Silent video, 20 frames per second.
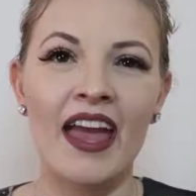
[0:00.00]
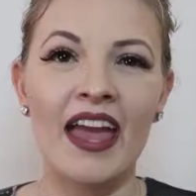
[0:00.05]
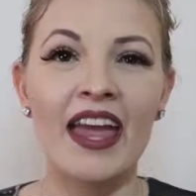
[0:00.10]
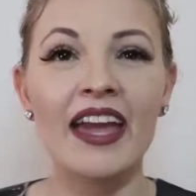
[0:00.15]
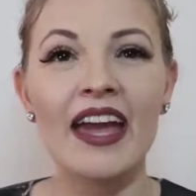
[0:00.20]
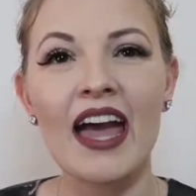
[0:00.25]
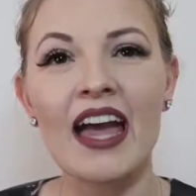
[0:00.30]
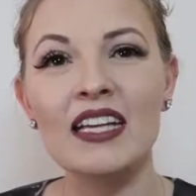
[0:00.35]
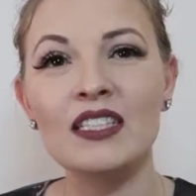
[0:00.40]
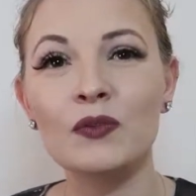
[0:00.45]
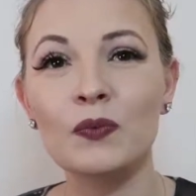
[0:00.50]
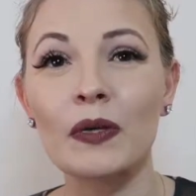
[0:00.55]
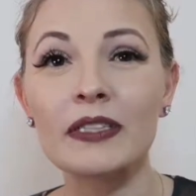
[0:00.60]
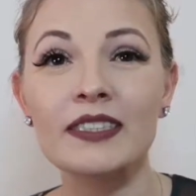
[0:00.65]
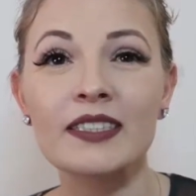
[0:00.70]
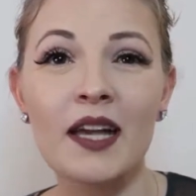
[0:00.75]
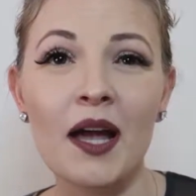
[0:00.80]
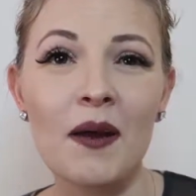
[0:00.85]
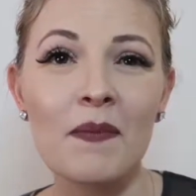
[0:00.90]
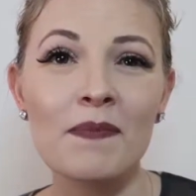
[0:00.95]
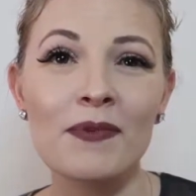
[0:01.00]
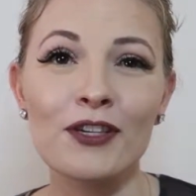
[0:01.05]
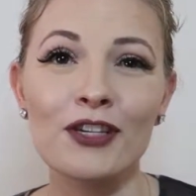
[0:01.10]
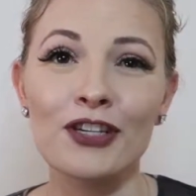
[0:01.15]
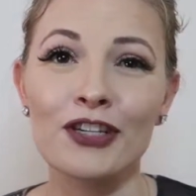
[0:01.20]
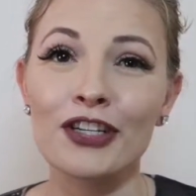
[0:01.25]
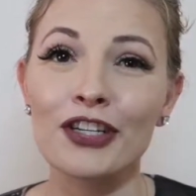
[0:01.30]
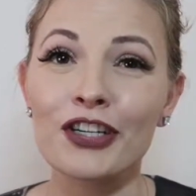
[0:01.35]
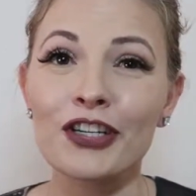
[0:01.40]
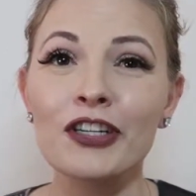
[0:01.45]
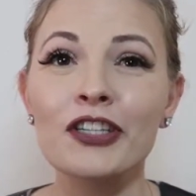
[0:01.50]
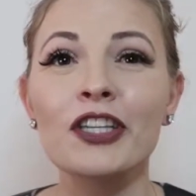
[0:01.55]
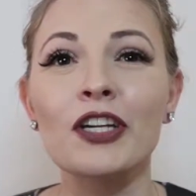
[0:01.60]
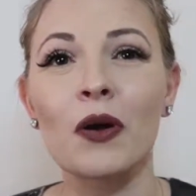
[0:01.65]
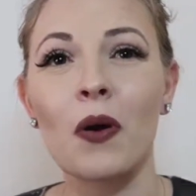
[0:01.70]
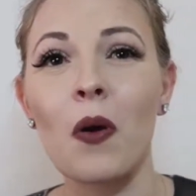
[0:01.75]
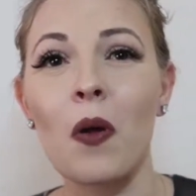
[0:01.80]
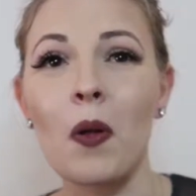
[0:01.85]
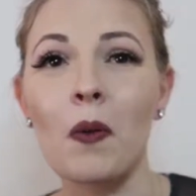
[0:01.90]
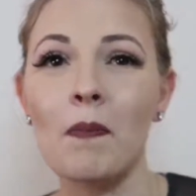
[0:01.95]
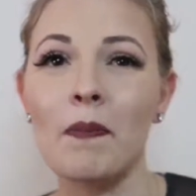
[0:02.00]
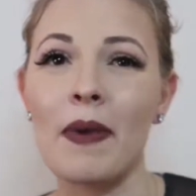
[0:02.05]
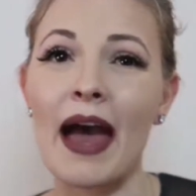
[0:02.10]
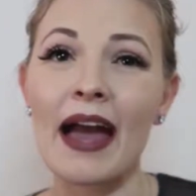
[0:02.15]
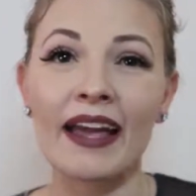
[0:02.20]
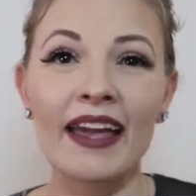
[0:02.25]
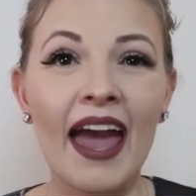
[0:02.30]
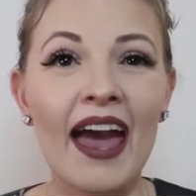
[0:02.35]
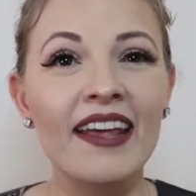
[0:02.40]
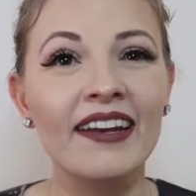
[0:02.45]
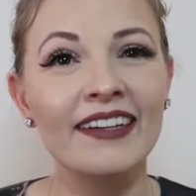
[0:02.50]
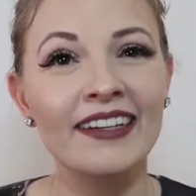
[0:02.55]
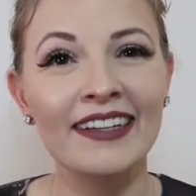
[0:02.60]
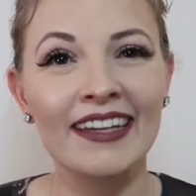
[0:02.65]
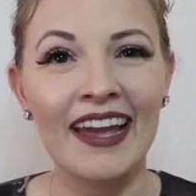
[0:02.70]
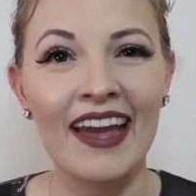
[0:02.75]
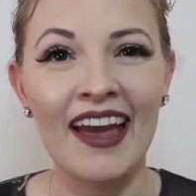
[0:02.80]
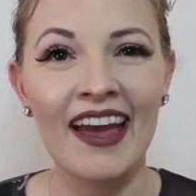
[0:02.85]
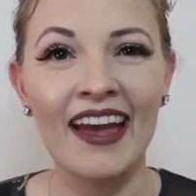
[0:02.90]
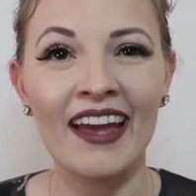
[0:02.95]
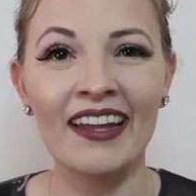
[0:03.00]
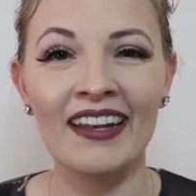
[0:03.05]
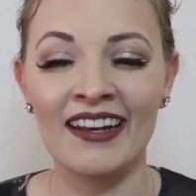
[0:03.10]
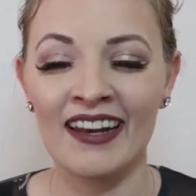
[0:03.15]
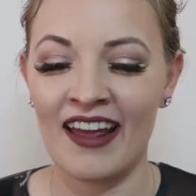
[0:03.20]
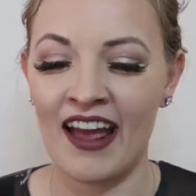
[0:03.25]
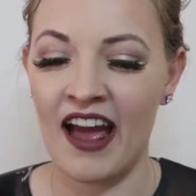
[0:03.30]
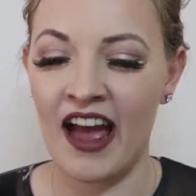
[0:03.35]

Hey guys, what's up? Your girl Nicole back at it again.